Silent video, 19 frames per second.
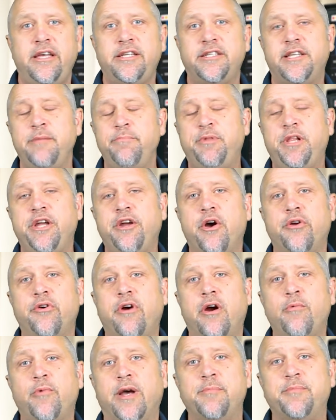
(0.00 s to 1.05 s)
Simply go to
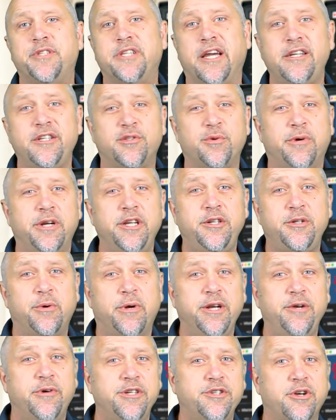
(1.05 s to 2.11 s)
our website,
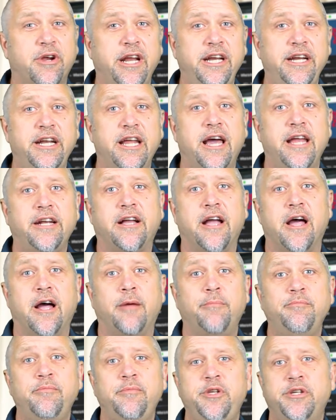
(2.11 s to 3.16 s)

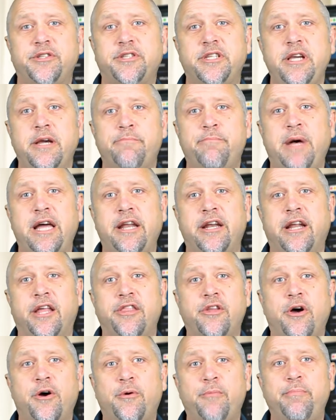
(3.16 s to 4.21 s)
2021training.com. You'll see a button on
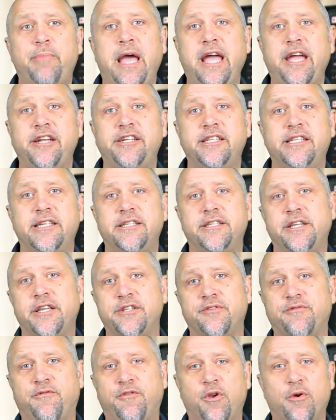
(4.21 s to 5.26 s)
the home page that
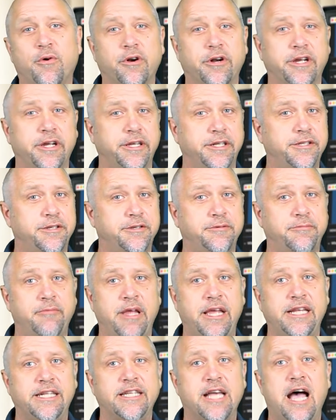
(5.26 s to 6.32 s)
says Florida.
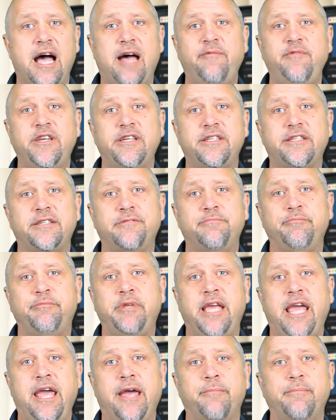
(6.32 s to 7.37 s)
It's obvious,
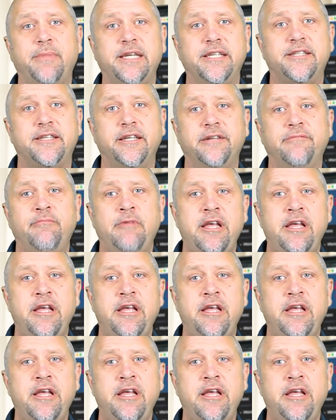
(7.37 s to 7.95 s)
can't miss it.